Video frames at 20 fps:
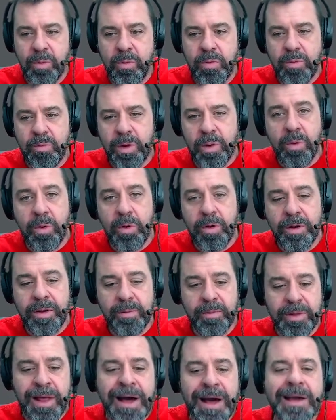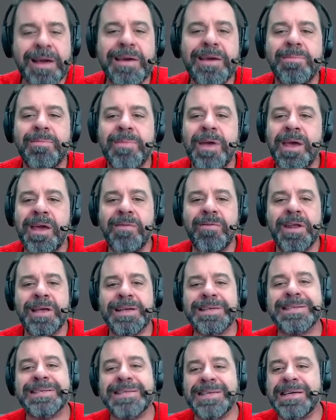rewarded luck and may even
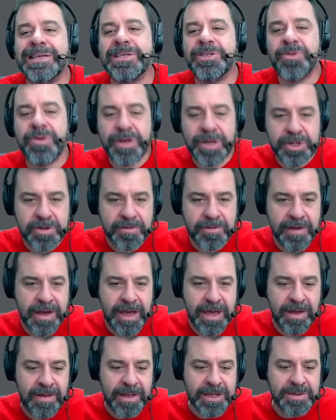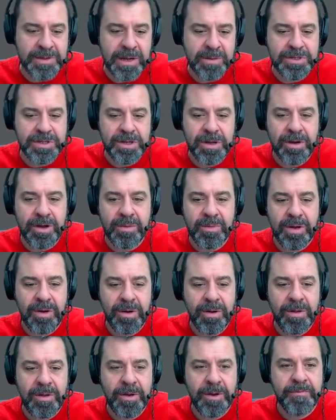exceed your initial value. That's what I was talking about
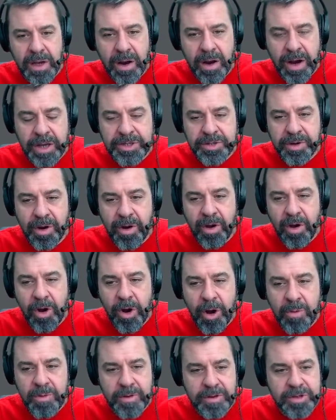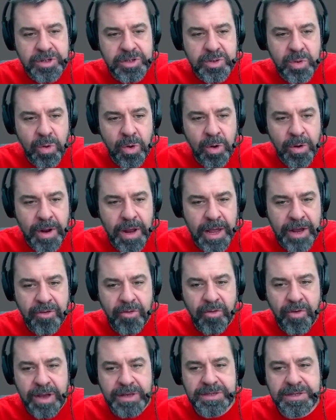earlier. All right, so you're armed with a sword and
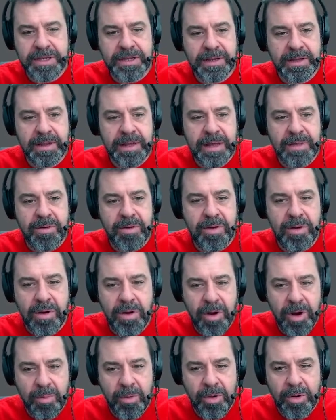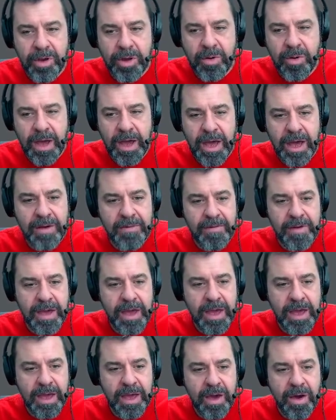dressed in leather armor. You have
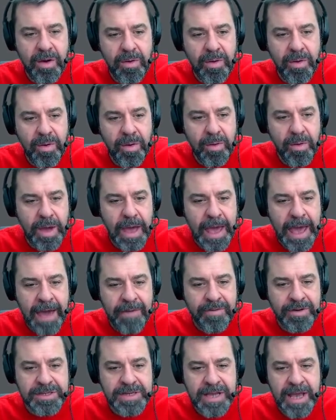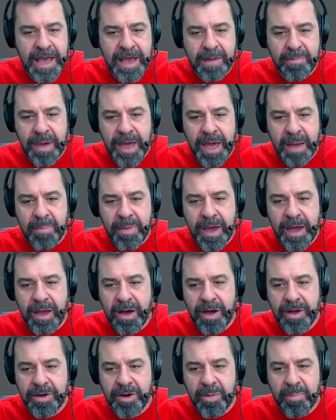a haversack
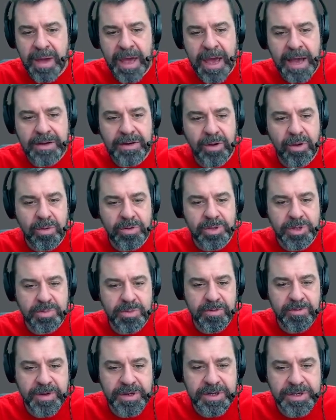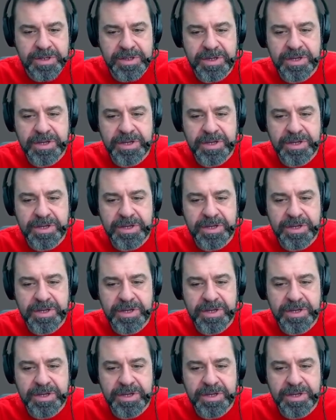backpack on your back to hold your provisions and